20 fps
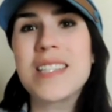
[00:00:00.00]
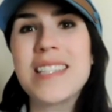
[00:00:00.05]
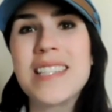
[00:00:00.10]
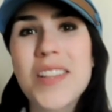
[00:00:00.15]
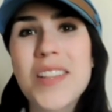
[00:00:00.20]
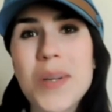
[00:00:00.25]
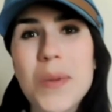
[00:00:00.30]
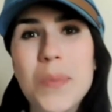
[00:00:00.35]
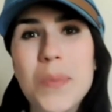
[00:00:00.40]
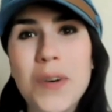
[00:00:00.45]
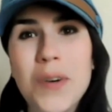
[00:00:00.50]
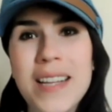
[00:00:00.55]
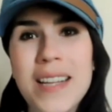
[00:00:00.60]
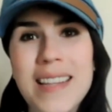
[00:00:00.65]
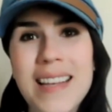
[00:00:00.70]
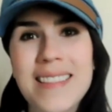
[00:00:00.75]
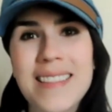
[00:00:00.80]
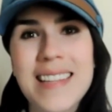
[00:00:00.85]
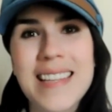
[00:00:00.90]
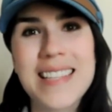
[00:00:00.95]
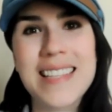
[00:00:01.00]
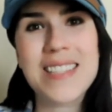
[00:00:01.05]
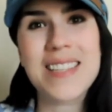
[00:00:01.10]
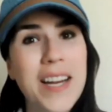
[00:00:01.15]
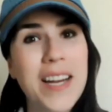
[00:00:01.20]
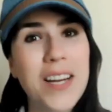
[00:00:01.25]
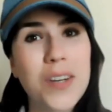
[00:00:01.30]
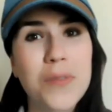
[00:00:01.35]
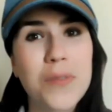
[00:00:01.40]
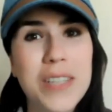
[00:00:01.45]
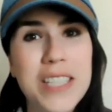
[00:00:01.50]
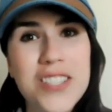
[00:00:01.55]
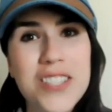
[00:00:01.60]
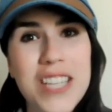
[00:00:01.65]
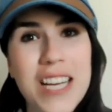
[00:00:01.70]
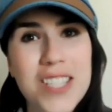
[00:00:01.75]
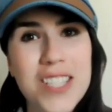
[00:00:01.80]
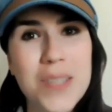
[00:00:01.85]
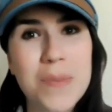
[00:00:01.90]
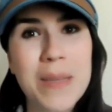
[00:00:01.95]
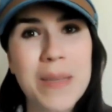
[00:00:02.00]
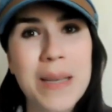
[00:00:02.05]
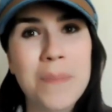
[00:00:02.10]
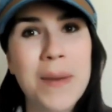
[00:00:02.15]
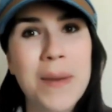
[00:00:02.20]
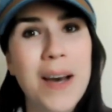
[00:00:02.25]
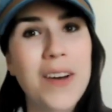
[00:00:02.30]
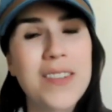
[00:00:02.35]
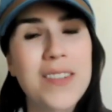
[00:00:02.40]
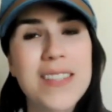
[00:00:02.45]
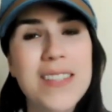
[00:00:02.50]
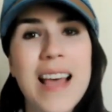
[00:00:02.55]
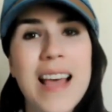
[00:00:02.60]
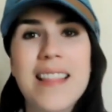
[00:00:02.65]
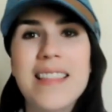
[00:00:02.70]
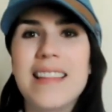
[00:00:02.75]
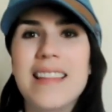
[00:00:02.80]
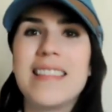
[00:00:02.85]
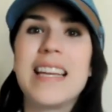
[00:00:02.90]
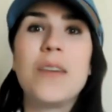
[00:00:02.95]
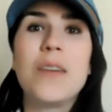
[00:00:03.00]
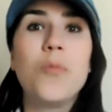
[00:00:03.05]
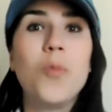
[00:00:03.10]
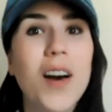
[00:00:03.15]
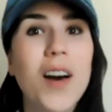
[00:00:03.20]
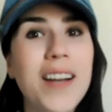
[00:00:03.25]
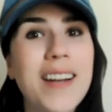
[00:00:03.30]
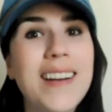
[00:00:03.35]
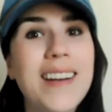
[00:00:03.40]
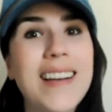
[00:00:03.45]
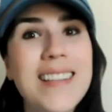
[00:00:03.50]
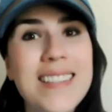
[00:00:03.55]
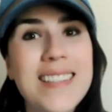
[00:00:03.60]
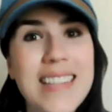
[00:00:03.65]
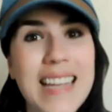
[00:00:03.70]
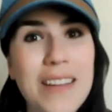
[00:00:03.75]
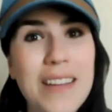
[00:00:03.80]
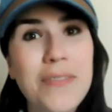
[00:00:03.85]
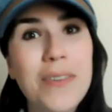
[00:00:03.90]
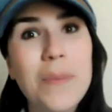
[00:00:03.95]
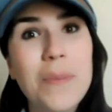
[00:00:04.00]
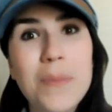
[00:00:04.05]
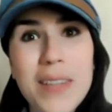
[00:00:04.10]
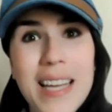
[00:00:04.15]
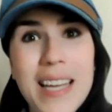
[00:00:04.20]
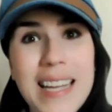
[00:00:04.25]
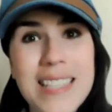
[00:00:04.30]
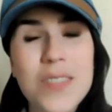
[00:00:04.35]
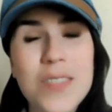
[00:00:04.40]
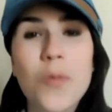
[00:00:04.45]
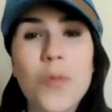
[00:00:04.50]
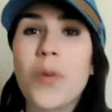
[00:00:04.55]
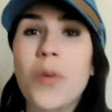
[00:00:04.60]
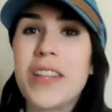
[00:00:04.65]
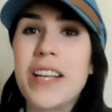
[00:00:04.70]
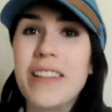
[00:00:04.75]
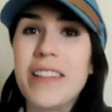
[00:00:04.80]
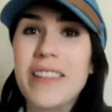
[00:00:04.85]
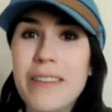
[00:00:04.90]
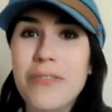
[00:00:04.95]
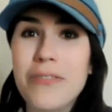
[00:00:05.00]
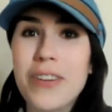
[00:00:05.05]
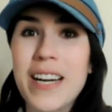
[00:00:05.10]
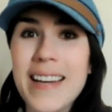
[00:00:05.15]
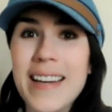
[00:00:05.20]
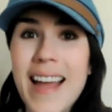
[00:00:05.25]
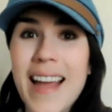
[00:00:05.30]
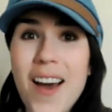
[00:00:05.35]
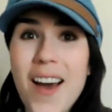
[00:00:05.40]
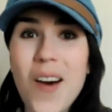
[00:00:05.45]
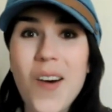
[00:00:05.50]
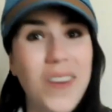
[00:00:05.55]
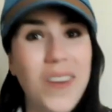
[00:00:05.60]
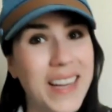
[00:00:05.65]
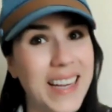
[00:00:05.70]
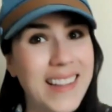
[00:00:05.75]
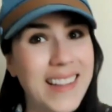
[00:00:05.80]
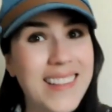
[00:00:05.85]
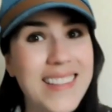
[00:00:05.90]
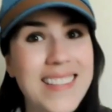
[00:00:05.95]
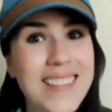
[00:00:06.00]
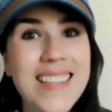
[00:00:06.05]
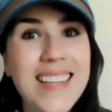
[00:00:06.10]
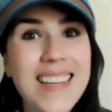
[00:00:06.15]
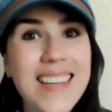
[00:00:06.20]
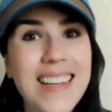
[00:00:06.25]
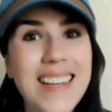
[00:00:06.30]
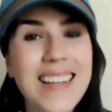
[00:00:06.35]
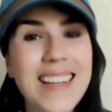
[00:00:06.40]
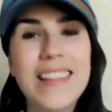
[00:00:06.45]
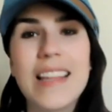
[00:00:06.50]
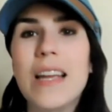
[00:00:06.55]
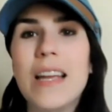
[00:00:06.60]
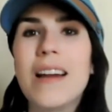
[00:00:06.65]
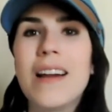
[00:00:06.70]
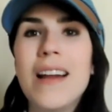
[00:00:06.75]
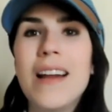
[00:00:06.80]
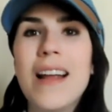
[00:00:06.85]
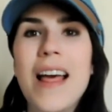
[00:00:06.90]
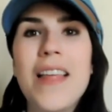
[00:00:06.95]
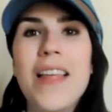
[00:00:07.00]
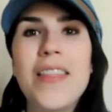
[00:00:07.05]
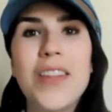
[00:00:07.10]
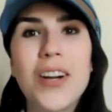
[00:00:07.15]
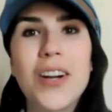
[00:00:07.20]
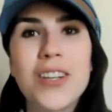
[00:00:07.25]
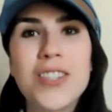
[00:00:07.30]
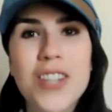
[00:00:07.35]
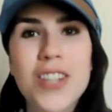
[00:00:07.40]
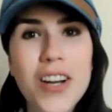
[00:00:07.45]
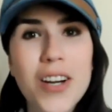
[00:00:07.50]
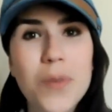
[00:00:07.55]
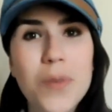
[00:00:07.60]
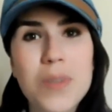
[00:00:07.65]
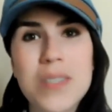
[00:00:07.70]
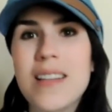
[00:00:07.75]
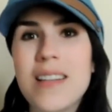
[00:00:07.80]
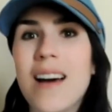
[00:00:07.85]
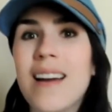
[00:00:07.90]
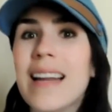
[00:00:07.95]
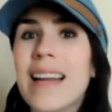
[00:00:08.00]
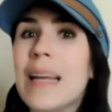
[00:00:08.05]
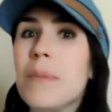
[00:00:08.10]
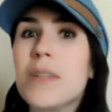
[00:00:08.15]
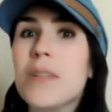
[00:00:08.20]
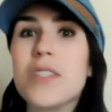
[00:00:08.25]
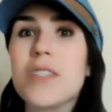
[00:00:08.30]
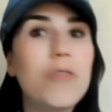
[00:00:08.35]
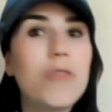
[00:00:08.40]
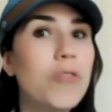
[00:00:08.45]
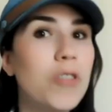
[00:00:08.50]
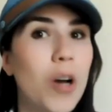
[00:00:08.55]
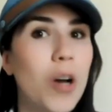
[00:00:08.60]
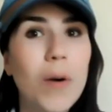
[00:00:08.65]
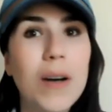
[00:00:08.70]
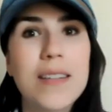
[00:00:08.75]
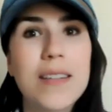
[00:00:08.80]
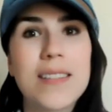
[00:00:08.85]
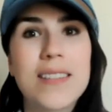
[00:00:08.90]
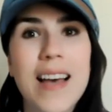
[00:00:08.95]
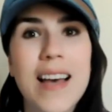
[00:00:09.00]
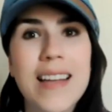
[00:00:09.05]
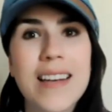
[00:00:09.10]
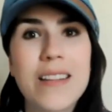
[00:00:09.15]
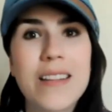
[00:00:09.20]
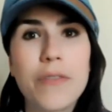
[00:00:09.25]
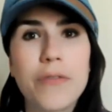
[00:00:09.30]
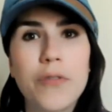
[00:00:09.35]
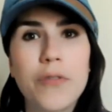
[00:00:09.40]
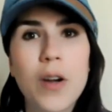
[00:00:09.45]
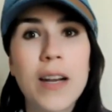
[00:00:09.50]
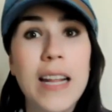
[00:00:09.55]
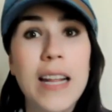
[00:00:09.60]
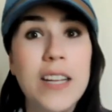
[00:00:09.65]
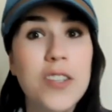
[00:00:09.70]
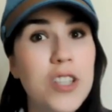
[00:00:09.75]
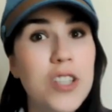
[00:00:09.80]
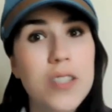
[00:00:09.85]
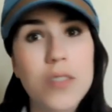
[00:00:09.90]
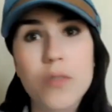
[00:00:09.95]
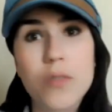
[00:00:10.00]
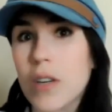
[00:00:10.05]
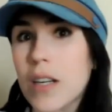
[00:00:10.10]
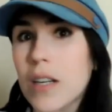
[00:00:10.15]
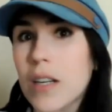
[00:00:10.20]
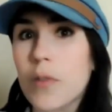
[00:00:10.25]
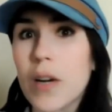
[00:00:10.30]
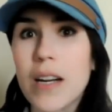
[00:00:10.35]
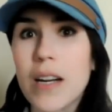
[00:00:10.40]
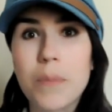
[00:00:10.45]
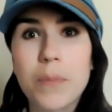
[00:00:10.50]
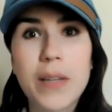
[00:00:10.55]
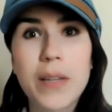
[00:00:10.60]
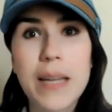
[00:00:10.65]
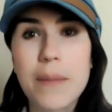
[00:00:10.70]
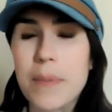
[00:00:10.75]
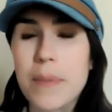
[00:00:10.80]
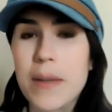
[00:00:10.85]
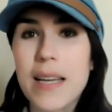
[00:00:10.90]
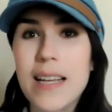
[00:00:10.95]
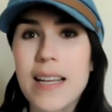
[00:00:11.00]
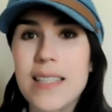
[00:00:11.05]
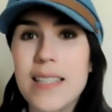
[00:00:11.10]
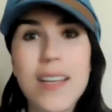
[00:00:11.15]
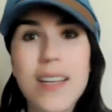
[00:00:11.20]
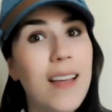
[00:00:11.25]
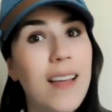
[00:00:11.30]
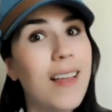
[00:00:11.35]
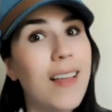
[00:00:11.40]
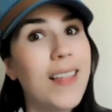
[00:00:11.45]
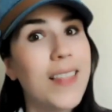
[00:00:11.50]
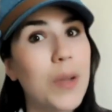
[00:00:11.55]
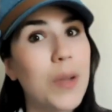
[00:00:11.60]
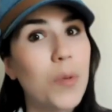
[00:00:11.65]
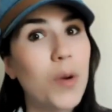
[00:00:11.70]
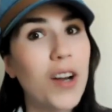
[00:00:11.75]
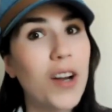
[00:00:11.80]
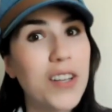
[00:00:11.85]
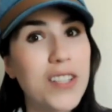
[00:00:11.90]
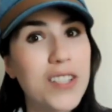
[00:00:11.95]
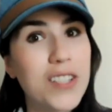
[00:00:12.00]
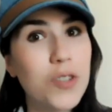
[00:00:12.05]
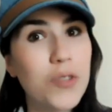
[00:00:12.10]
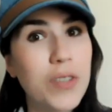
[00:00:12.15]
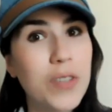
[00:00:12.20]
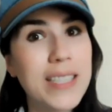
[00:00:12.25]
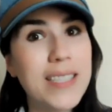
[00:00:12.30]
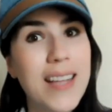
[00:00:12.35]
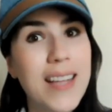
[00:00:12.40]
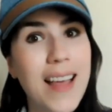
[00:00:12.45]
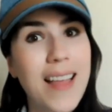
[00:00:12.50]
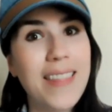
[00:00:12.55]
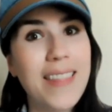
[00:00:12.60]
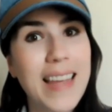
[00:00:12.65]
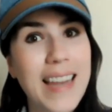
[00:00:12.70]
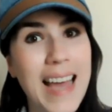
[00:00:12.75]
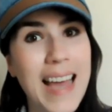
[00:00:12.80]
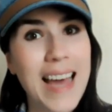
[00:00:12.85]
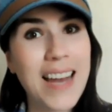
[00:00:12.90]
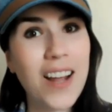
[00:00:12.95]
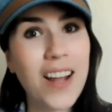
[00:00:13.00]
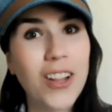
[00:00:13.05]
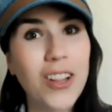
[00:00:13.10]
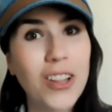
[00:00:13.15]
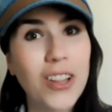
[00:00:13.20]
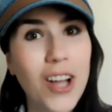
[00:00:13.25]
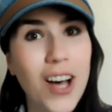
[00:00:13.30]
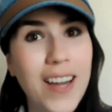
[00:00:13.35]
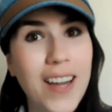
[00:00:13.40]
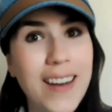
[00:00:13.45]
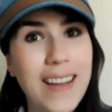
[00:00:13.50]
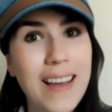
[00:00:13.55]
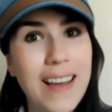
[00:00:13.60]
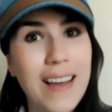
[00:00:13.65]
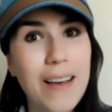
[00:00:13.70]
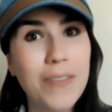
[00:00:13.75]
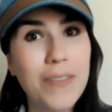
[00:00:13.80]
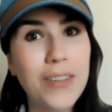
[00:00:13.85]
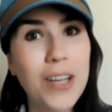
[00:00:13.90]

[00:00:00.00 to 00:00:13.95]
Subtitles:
another point that this buyer reached out to me about, that they wanted a safe place where they live right now in the city. Their daughter was not able to go outside in the front and just run around and play because they were on a street that had a lot of